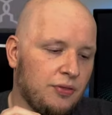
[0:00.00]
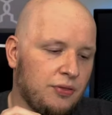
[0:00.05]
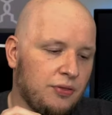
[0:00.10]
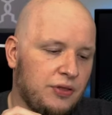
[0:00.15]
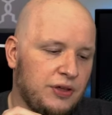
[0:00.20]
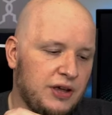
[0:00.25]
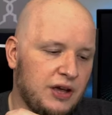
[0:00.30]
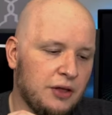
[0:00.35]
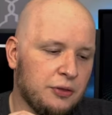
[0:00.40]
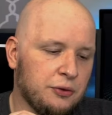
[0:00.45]

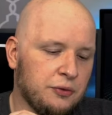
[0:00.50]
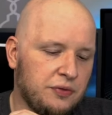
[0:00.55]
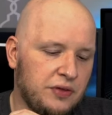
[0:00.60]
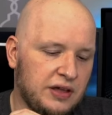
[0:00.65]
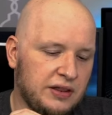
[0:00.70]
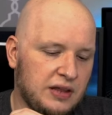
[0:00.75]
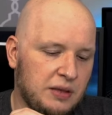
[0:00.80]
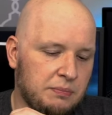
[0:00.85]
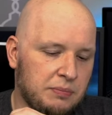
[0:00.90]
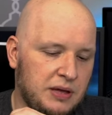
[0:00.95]
The other
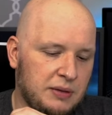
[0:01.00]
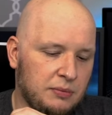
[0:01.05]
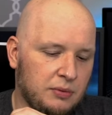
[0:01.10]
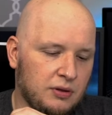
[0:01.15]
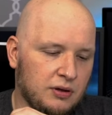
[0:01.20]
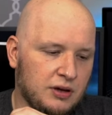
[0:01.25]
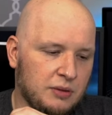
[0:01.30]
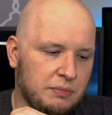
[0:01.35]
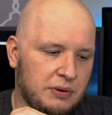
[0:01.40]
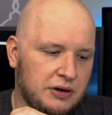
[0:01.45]
thing that
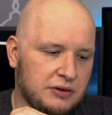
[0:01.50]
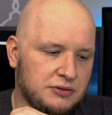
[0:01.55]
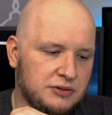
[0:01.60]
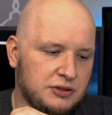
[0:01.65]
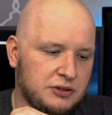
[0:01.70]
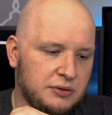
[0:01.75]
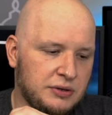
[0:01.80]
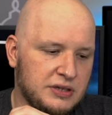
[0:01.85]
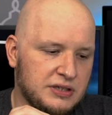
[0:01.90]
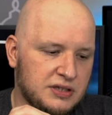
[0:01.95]
people compare it
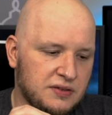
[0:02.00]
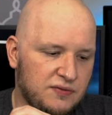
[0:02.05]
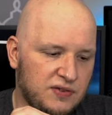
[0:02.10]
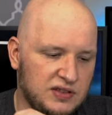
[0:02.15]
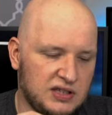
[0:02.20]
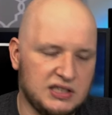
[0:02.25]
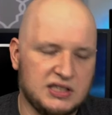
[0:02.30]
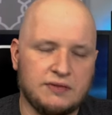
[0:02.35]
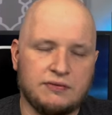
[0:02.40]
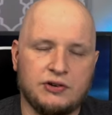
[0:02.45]
to is the
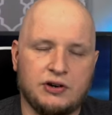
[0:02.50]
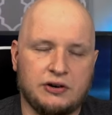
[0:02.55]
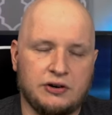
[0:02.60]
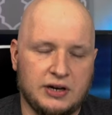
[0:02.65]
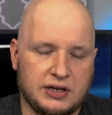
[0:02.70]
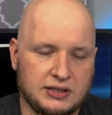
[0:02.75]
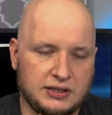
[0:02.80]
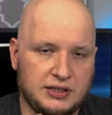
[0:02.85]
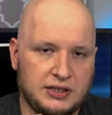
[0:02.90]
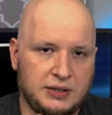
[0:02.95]

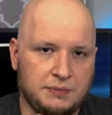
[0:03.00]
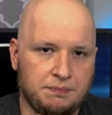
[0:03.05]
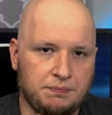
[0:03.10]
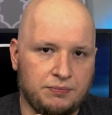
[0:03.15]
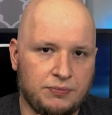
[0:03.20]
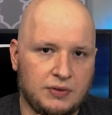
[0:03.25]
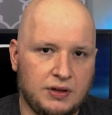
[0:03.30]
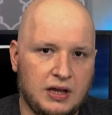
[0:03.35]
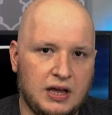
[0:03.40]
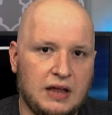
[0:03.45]
5700 XT
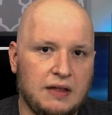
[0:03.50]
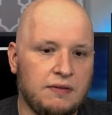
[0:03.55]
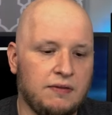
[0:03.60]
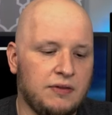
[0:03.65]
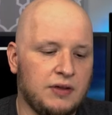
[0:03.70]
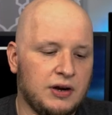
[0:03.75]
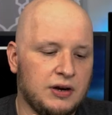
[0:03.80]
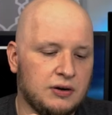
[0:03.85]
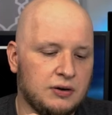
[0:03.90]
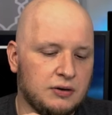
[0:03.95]

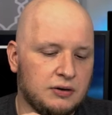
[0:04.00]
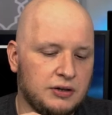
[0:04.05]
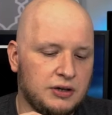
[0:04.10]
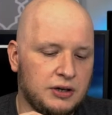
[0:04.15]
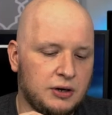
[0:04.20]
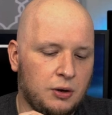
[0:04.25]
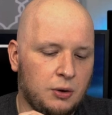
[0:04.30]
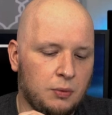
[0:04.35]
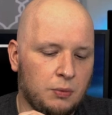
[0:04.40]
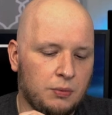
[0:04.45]
and they're, you
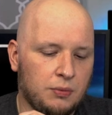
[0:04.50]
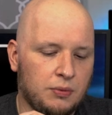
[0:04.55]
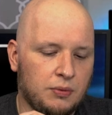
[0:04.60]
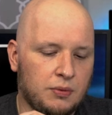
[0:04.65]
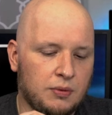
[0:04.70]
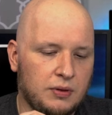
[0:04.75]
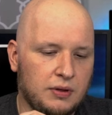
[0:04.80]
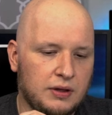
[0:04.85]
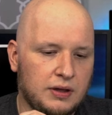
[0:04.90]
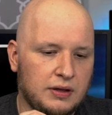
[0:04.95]
know,
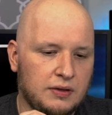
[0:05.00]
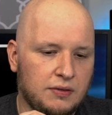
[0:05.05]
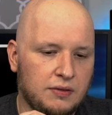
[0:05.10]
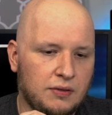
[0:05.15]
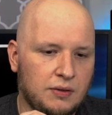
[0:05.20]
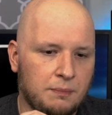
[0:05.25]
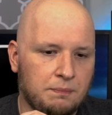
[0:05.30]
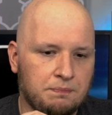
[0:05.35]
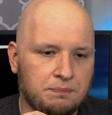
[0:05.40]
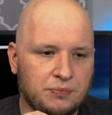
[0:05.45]

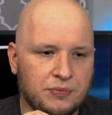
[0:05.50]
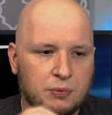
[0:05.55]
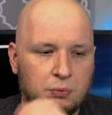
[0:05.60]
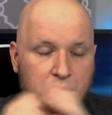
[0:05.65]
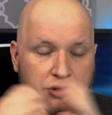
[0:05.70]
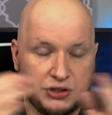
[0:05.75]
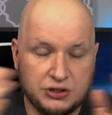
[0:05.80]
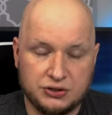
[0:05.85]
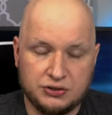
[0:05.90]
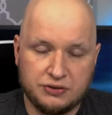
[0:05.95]

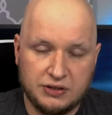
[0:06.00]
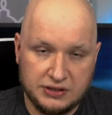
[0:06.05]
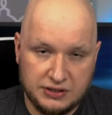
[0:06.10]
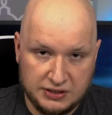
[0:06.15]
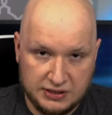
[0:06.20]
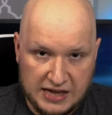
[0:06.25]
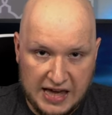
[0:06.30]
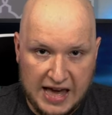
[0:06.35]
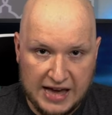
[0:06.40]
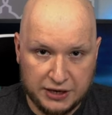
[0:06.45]
which is, this
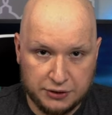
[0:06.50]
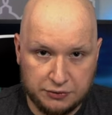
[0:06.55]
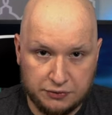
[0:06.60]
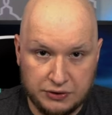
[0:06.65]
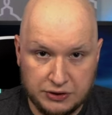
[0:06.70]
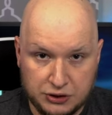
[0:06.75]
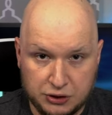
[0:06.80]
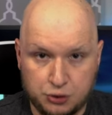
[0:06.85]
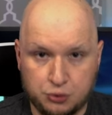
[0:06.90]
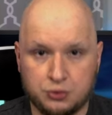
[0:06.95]
is accurate,
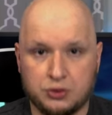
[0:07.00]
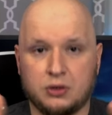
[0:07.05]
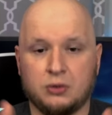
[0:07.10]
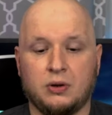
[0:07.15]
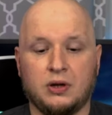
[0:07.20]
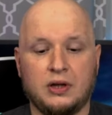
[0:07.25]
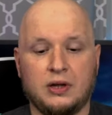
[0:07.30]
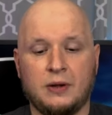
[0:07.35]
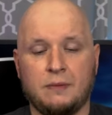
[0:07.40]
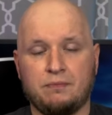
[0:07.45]
this is true.
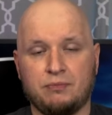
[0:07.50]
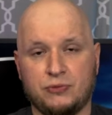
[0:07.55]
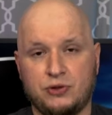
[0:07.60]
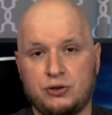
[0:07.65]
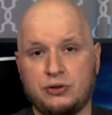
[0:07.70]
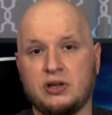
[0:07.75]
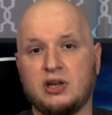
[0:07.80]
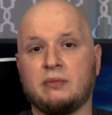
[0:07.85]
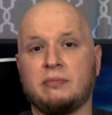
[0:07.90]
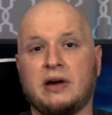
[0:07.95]

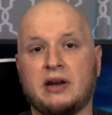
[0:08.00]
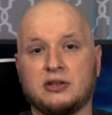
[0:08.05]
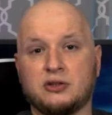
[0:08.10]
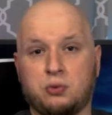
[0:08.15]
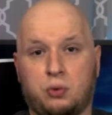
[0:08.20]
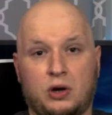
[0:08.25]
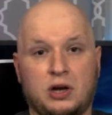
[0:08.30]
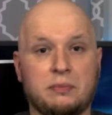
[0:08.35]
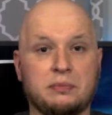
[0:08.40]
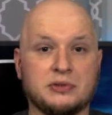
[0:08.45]
You get about a
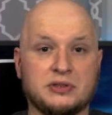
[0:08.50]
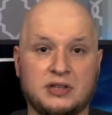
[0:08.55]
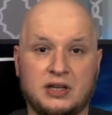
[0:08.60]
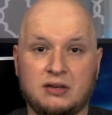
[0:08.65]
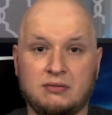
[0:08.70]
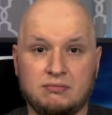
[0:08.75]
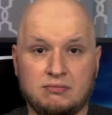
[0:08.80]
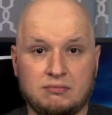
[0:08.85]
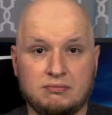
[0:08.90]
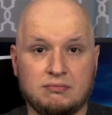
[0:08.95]

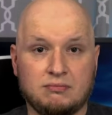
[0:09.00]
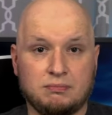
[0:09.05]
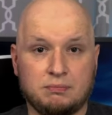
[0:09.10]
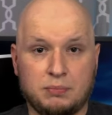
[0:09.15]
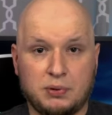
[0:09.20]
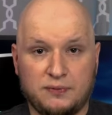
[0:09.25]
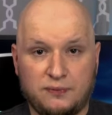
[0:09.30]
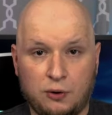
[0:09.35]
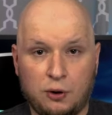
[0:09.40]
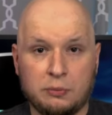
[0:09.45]
20%
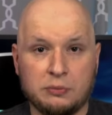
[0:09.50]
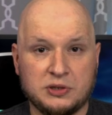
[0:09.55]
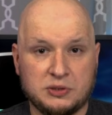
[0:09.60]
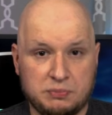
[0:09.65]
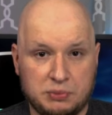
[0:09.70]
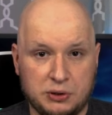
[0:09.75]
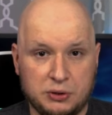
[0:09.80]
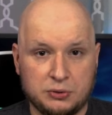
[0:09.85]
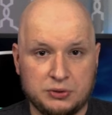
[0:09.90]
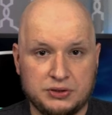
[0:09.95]
performance
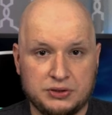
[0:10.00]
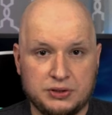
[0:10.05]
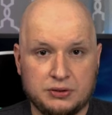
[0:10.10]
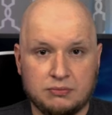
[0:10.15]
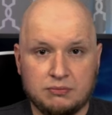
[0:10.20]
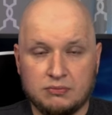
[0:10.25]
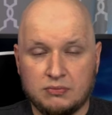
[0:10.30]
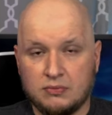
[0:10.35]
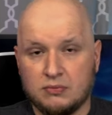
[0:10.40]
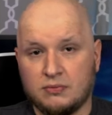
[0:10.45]
boost
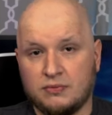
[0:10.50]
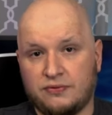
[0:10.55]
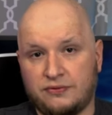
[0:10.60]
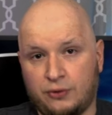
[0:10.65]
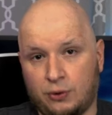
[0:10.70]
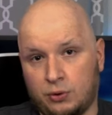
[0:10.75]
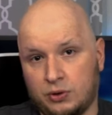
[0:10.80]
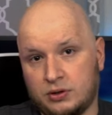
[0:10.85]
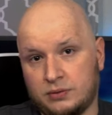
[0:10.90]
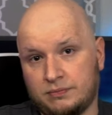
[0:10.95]

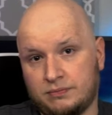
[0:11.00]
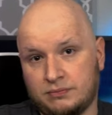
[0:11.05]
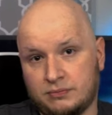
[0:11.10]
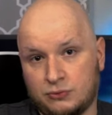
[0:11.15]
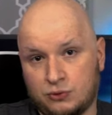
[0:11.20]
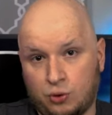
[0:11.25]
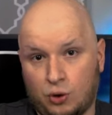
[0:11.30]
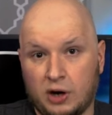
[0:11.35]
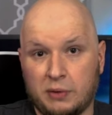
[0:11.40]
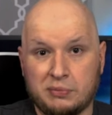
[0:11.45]
for
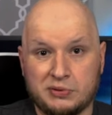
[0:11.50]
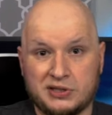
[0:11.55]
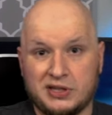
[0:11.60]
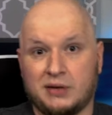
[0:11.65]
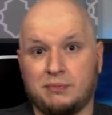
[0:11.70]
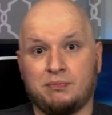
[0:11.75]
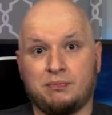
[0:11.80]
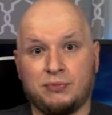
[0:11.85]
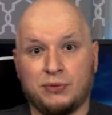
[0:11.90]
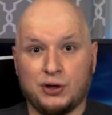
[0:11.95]

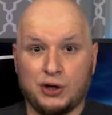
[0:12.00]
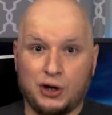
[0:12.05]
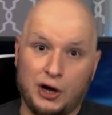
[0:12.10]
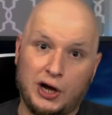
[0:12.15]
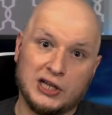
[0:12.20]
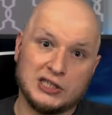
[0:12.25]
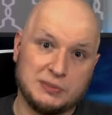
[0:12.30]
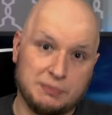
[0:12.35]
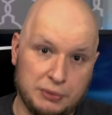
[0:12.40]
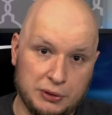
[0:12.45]
20%
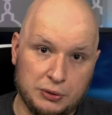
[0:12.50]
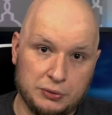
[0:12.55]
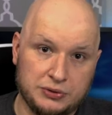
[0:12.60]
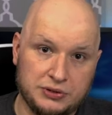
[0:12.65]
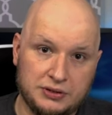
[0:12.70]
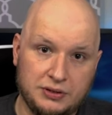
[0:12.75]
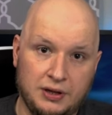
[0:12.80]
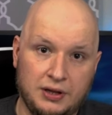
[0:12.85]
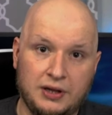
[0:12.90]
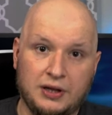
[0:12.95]
cost
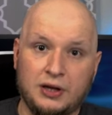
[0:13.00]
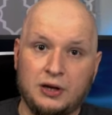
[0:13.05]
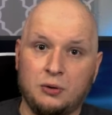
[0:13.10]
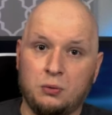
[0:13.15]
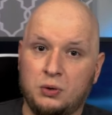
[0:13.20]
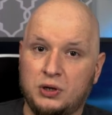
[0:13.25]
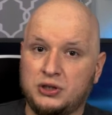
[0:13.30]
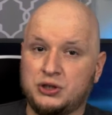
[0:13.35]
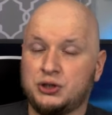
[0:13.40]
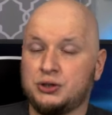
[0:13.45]
boost,
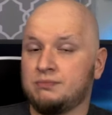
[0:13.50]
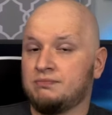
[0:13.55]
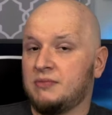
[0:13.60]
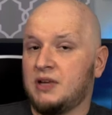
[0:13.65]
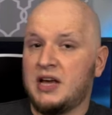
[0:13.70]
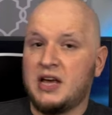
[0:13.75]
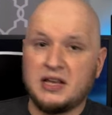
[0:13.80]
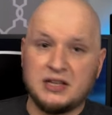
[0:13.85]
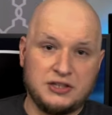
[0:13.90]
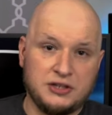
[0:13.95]
which
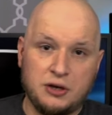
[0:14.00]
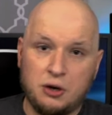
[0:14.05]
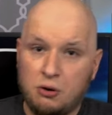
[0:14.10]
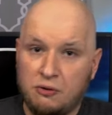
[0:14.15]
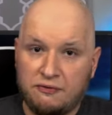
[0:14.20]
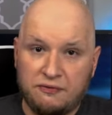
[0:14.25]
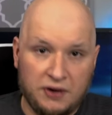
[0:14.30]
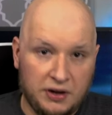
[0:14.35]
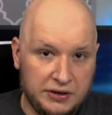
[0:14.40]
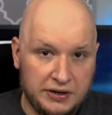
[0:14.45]
is no
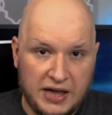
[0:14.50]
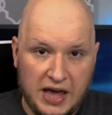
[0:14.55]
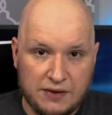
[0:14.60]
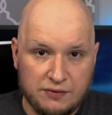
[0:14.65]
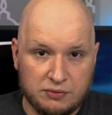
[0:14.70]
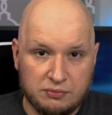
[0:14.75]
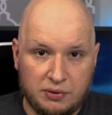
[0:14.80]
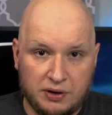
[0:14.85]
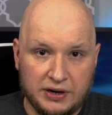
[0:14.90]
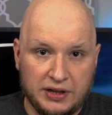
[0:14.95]
fun to
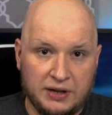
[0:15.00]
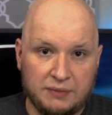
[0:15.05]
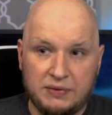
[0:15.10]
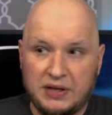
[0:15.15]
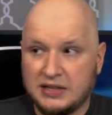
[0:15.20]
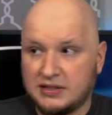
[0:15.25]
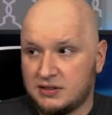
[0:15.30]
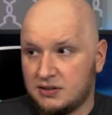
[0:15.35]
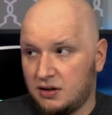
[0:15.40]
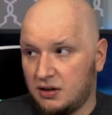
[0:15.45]
everybody.
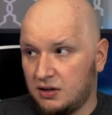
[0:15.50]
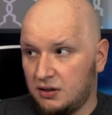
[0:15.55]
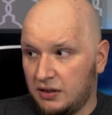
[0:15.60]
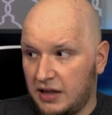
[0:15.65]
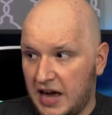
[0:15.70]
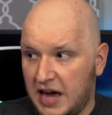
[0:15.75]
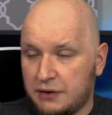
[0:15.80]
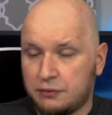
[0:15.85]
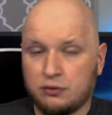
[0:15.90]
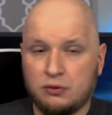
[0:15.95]
It's a
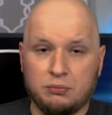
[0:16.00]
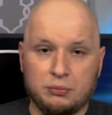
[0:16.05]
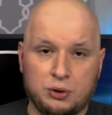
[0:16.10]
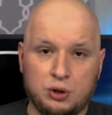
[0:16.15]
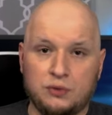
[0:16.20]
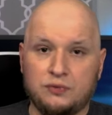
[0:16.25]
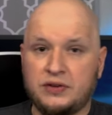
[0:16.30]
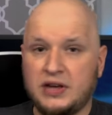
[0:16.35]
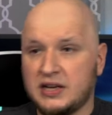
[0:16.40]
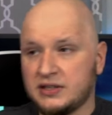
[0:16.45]
lateral
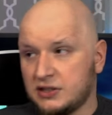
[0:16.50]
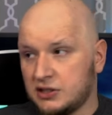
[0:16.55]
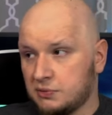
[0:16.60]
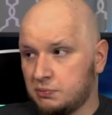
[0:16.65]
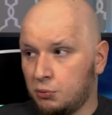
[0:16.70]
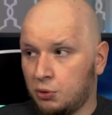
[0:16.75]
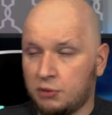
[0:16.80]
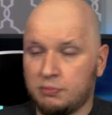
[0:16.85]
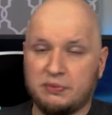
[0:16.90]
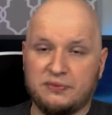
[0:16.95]
move. Yes, it's
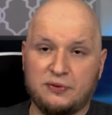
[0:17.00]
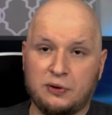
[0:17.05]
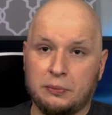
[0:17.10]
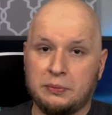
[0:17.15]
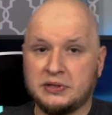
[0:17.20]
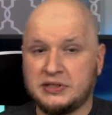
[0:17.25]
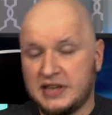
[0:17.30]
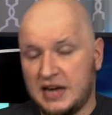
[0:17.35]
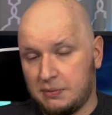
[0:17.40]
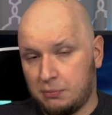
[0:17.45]
more
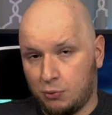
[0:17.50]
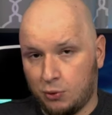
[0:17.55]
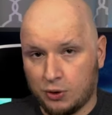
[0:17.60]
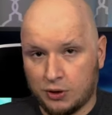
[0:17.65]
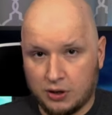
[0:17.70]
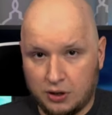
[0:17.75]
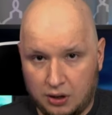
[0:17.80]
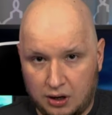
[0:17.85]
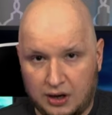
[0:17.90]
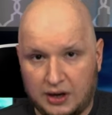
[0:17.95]
performance at more
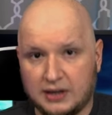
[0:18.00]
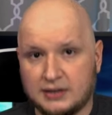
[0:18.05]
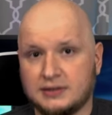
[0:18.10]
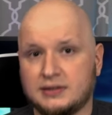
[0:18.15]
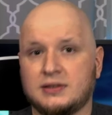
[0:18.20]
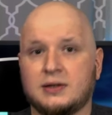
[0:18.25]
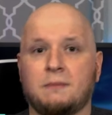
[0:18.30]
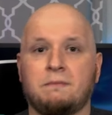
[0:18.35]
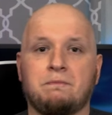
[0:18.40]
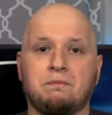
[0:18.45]

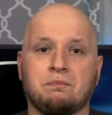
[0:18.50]
cost.